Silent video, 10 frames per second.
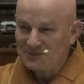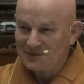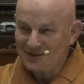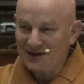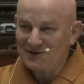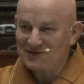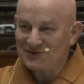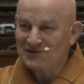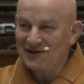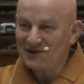neither
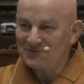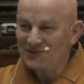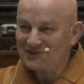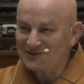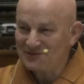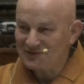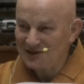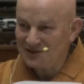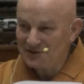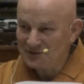same nor
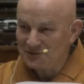different.